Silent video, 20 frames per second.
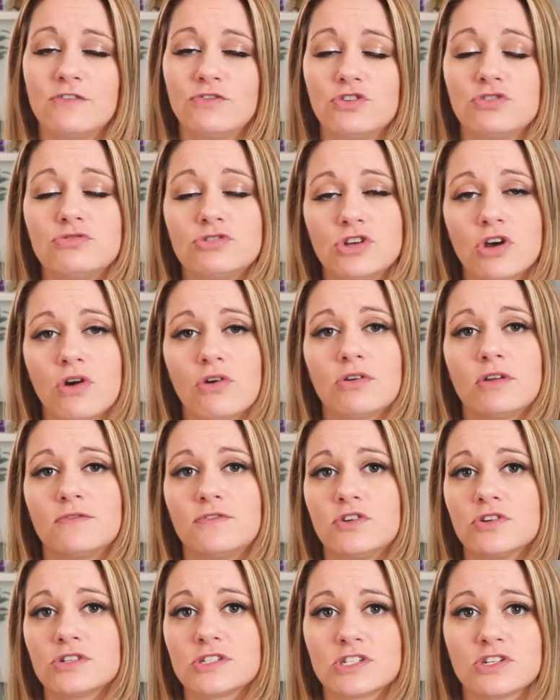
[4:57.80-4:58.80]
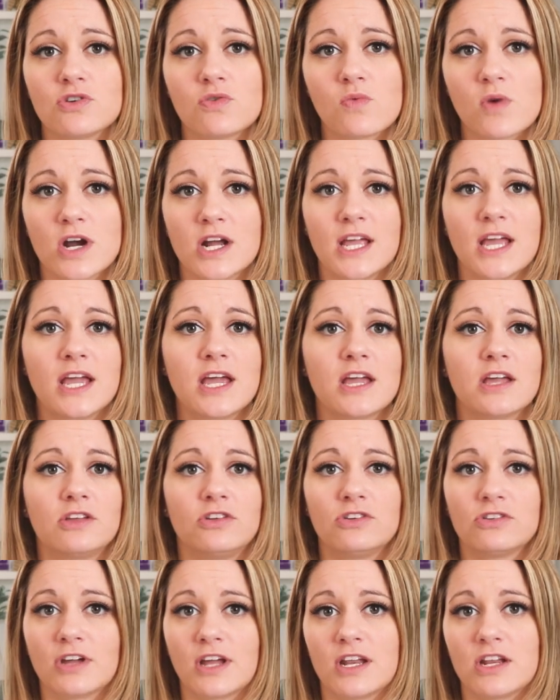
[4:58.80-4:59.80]
if you don't, if you're still working and
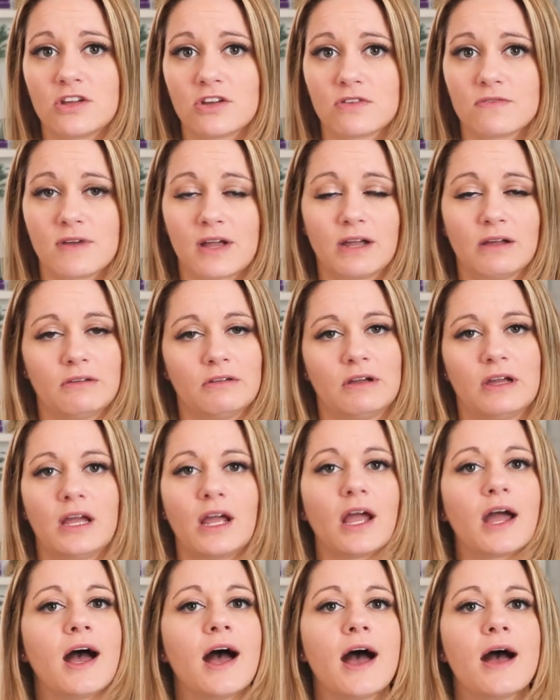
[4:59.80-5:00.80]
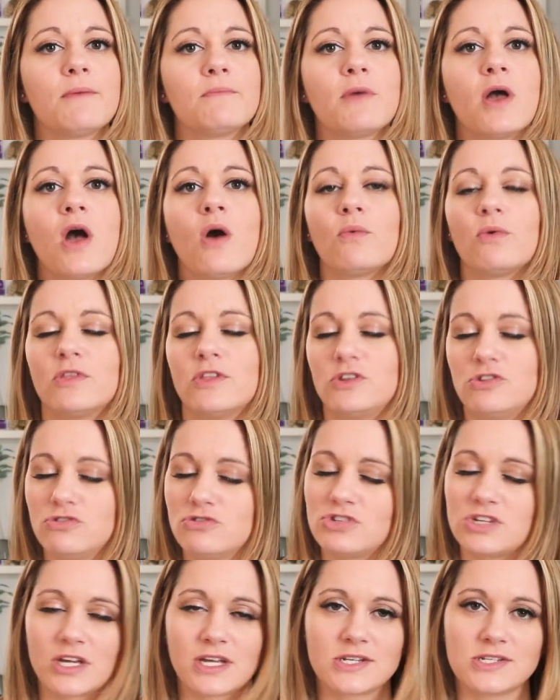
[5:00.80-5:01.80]
you're getting your regular income, well, then you
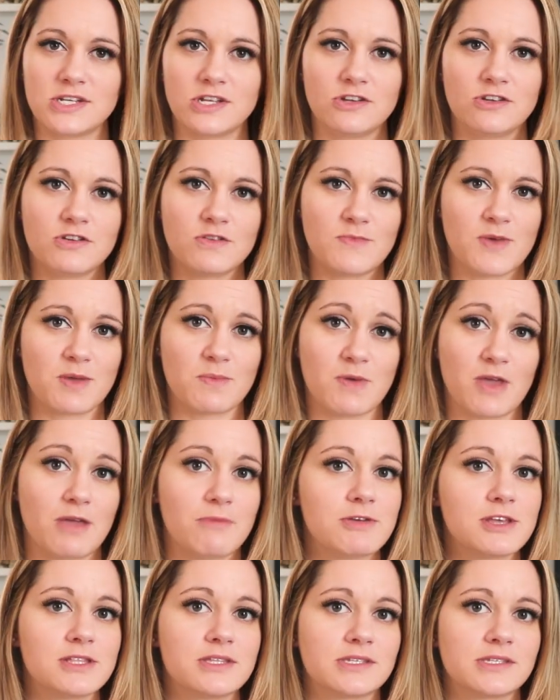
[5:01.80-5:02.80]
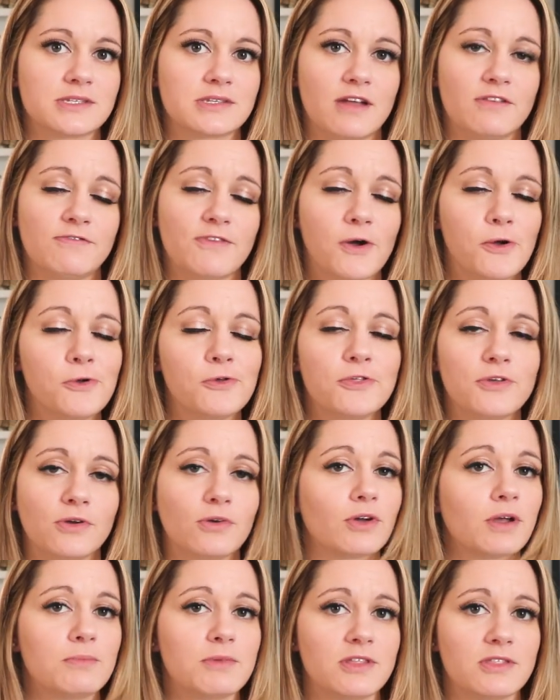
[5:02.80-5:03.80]
should continue to make payments and follow the
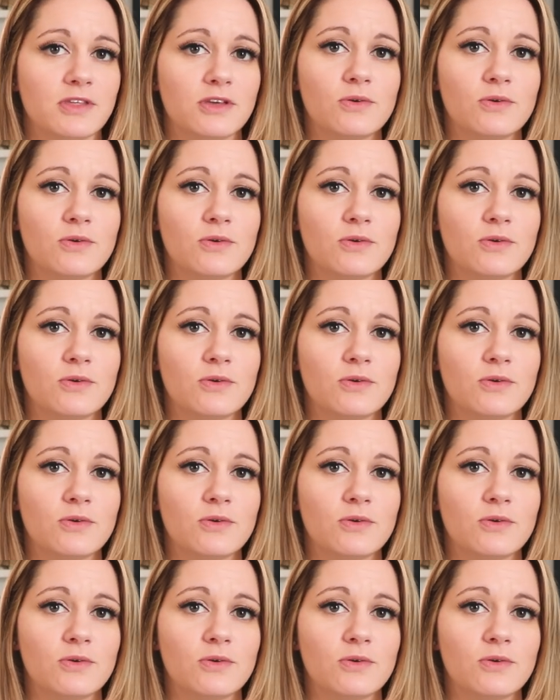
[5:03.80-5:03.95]
agreement